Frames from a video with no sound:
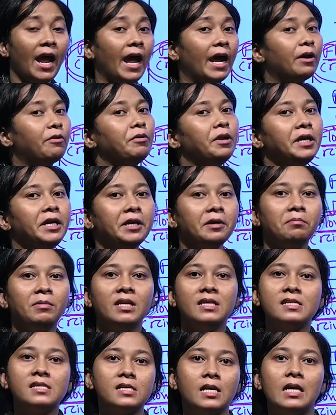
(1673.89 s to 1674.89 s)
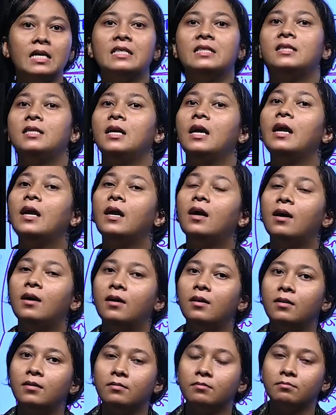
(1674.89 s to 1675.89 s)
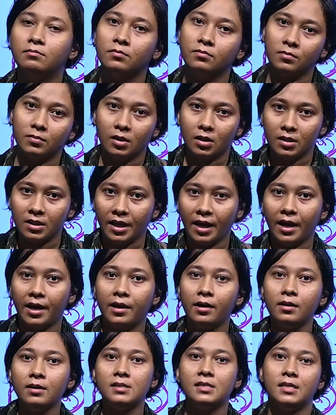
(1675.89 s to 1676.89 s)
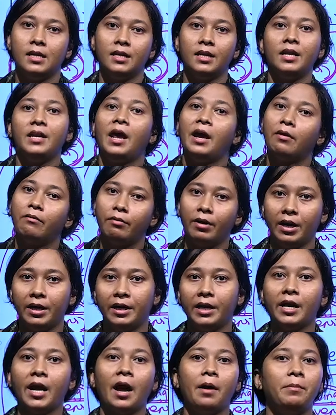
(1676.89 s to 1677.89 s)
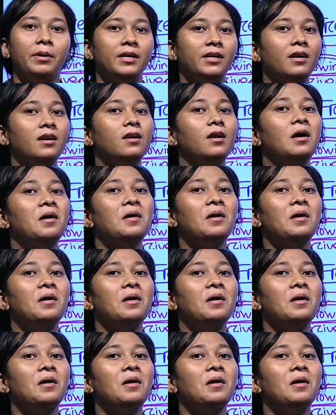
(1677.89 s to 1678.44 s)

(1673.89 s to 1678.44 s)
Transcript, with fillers: Aquatic means they are seen in aquatic habitat,